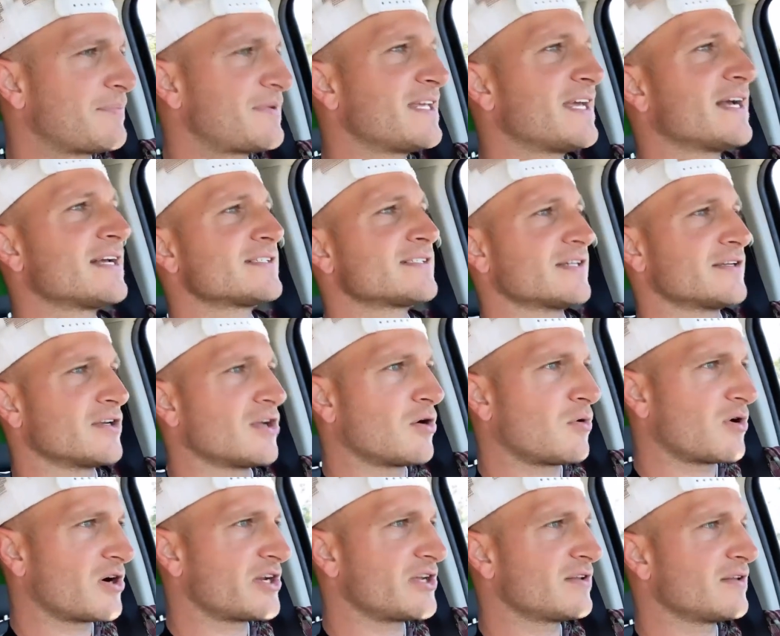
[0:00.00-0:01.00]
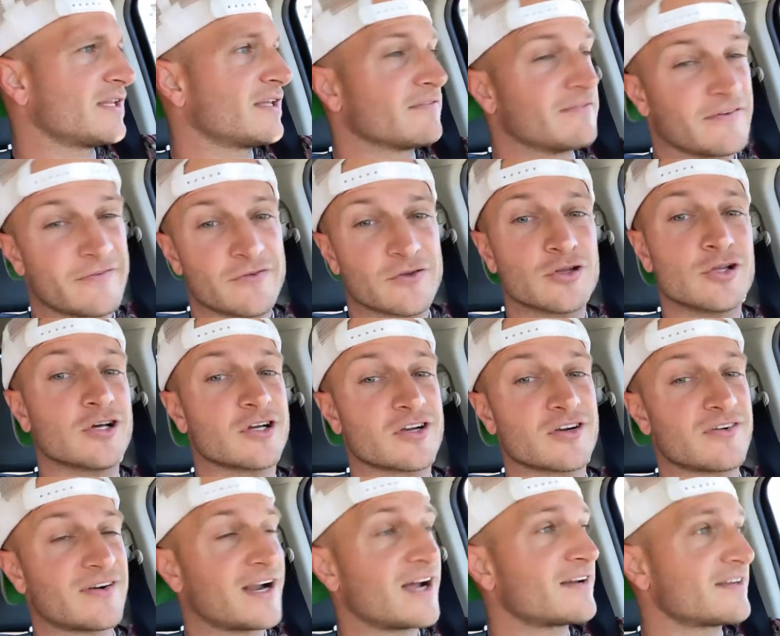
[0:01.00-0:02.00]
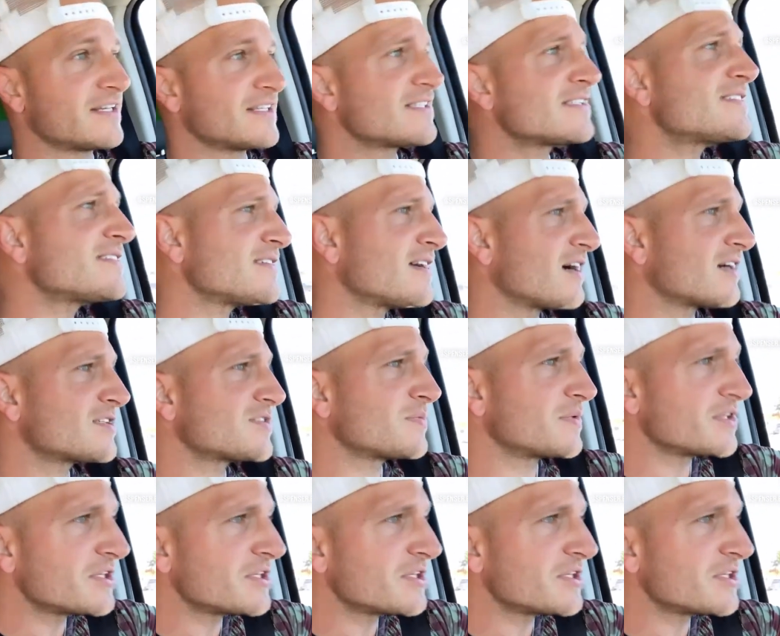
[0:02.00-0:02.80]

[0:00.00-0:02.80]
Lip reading: Yes, I know where you live. If you look around, it sucks. When you